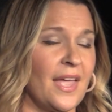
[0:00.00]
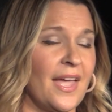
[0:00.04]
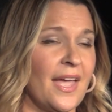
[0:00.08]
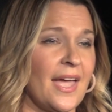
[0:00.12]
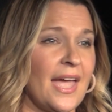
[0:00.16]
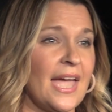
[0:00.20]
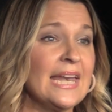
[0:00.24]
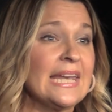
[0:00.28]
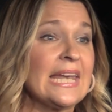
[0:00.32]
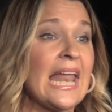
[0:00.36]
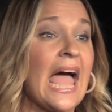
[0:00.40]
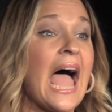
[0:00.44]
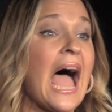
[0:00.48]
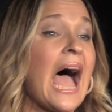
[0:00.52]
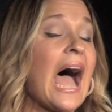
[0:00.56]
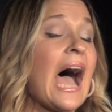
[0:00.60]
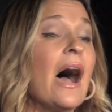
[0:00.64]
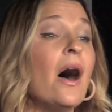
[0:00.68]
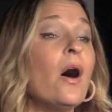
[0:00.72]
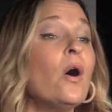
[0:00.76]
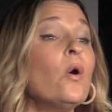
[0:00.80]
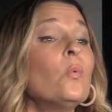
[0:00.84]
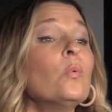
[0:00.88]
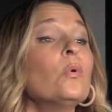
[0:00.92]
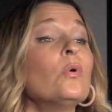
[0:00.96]
And
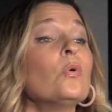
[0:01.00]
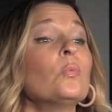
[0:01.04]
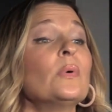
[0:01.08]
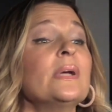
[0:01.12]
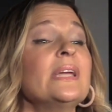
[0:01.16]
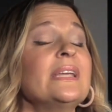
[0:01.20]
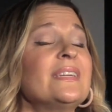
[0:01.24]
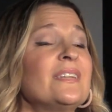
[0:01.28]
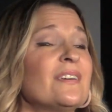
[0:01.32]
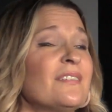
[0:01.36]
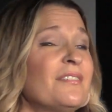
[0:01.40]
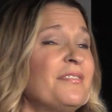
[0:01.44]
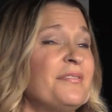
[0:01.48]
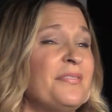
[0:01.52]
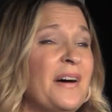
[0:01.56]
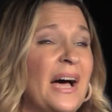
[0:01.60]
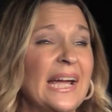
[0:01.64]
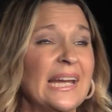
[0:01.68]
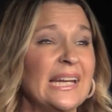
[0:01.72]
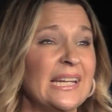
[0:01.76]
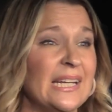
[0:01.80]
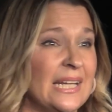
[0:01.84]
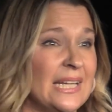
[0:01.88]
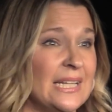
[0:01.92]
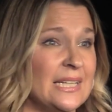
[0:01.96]
how will we
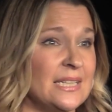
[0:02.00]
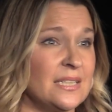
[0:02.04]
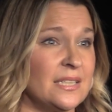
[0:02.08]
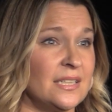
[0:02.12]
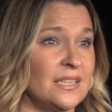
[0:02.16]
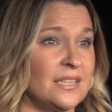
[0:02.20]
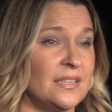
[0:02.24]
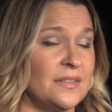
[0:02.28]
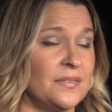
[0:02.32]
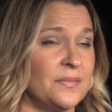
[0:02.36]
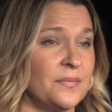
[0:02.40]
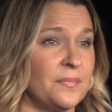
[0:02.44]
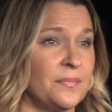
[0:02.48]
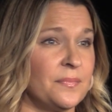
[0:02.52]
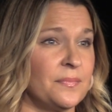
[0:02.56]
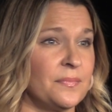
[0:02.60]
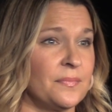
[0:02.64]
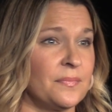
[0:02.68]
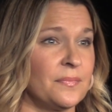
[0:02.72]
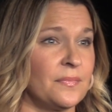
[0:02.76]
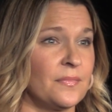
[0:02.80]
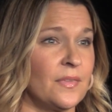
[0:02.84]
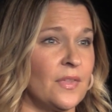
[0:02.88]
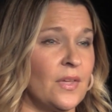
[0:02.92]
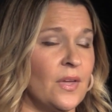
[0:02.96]
define it?
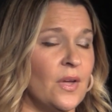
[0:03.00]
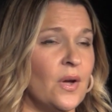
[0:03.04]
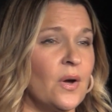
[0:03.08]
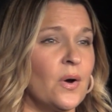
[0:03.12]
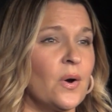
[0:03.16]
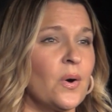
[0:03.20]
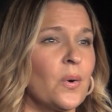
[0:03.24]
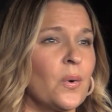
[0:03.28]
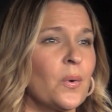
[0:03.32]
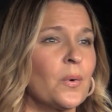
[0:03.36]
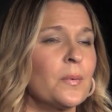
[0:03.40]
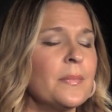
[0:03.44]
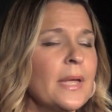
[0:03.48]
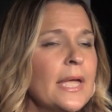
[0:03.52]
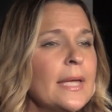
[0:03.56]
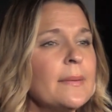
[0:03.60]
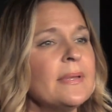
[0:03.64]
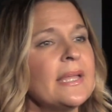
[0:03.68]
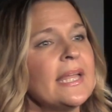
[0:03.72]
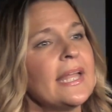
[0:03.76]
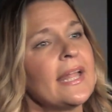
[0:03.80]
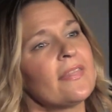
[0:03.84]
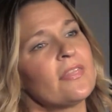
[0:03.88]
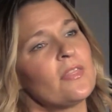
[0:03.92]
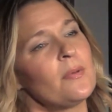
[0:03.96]
Or
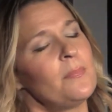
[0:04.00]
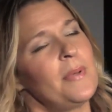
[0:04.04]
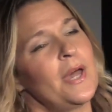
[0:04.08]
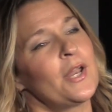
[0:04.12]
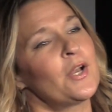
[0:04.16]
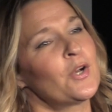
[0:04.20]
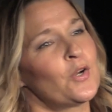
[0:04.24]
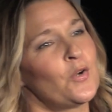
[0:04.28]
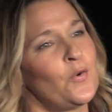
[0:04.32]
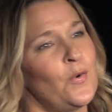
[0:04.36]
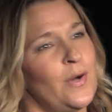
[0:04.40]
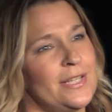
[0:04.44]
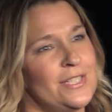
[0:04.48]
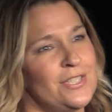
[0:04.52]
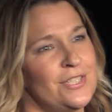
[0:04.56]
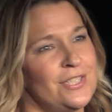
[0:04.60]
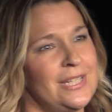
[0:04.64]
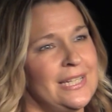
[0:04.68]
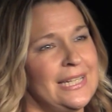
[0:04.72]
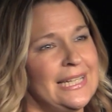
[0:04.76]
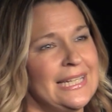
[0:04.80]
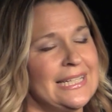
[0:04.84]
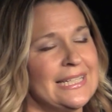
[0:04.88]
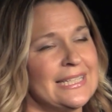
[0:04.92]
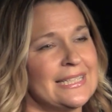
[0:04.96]
maybe the better question
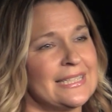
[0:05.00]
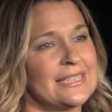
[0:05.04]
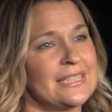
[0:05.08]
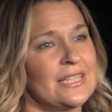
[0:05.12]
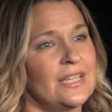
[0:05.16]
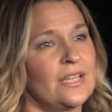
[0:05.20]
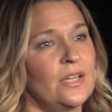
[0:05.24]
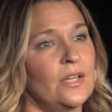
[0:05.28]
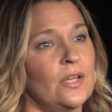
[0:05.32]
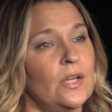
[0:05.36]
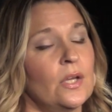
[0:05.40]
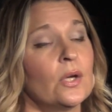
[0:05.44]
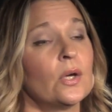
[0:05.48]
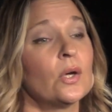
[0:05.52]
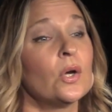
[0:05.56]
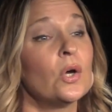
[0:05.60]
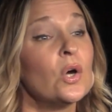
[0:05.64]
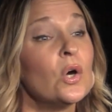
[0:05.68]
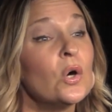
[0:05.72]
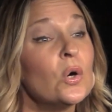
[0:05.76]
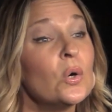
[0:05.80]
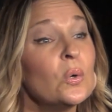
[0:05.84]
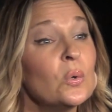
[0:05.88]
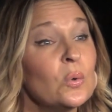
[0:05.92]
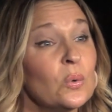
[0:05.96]
is,
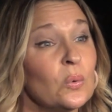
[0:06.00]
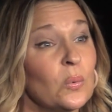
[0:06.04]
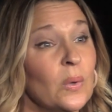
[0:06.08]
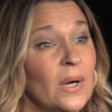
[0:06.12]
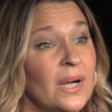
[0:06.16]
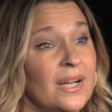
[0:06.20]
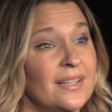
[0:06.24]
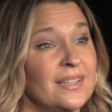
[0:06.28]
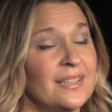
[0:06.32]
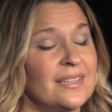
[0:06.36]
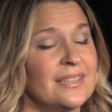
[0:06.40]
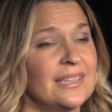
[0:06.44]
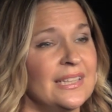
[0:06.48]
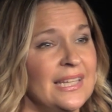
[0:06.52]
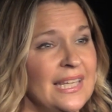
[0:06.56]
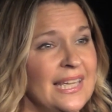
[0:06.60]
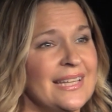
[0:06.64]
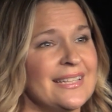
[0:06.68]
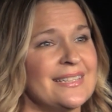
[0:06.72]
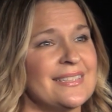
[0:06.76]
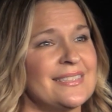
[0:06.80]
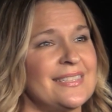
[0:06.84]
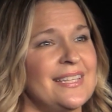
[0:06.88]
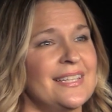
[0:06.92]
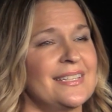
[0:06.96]
who
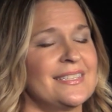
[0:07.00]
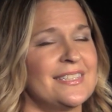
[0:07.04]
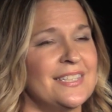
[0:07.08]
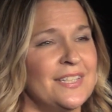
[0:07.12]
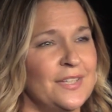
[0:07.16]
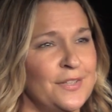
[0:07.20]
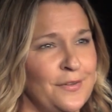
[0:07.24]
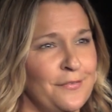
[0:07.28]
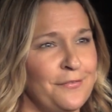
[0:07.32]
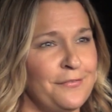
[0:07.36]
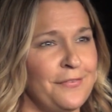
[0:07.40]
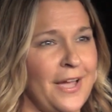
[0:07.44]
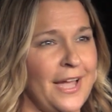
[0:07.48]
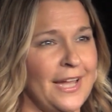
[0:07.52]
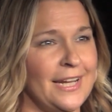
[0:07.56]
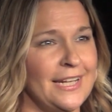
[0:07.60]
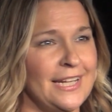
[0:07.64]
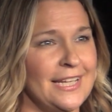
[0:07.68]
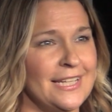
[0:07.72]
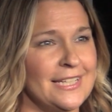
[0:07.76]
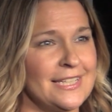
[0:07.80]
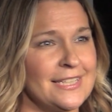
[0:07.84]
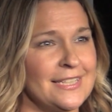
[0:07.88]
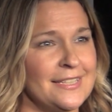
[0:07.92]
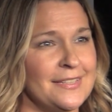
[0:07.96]
gets to define
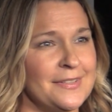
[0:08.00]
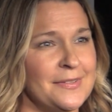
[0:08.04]
it?